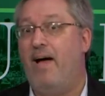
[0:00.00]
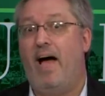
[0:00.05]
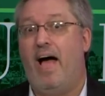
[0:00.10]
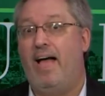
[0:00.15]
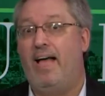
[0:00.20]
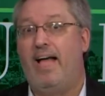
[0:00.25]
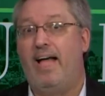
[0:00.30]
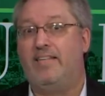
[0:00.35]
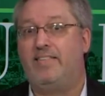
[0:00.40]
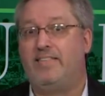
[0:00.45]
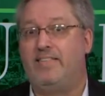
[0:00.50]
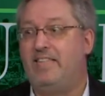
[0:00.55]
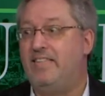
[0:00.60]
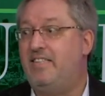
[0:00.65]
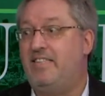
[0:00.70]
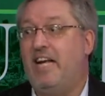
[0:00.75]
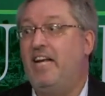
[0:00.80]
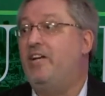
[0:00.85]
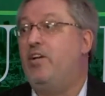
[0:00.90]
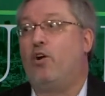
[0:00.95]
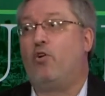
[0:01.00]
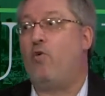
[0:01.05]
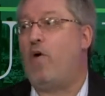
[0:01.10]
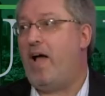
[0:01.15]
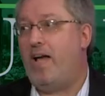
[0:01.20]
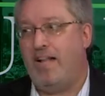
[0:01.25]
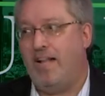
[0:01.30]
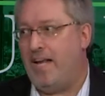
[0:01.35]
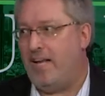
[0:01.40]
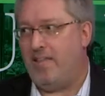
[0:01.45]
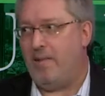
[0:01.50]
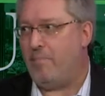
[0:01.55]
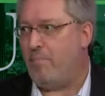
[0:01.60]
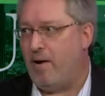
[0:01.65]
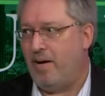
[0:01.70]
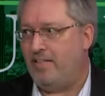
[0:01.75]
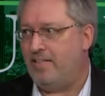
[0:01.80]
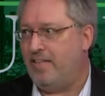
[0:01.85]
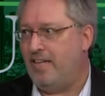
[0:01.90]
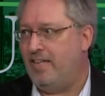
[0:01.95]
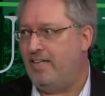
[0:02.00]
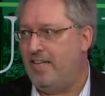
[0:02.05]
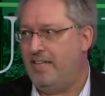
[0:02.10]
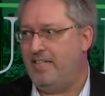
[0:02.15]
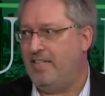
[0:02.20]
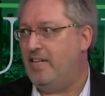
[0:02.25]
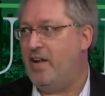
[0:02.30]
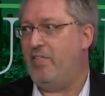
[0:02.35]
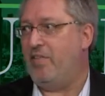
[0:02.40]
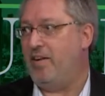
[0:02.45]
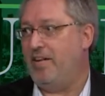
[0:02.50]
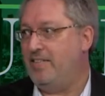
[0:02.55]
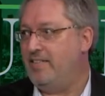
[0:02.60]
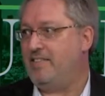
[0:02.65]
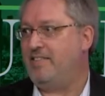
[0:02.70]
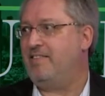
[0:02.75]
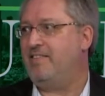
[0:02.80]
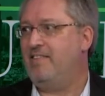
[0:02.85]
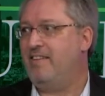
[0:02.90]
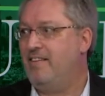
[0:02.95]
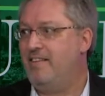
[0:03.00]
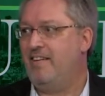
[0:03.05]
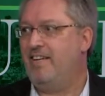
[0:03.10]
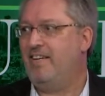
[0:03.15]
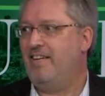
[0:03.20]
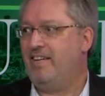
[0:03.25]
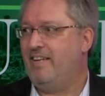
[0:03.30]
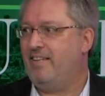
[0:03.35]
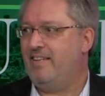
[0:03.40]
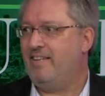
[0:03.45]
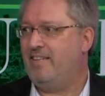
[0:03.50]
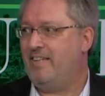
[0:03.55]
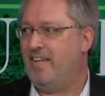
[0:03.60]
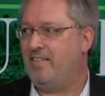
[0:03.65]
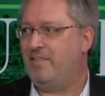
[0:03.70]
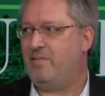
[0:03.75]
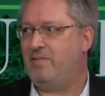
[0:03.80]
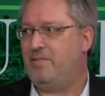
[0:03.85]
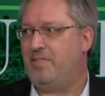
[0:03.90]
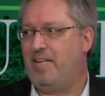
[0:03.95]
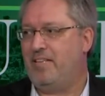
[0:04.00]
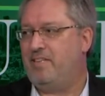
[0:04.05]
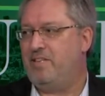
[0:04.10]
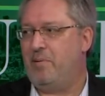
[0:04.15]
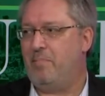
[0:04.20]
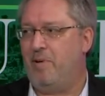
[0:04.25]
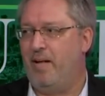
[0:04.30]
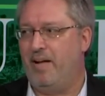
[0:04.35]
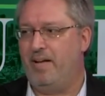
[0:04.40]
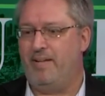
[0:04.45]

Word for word: I guess, disintegrating the president into nothingness. That's that's their plan.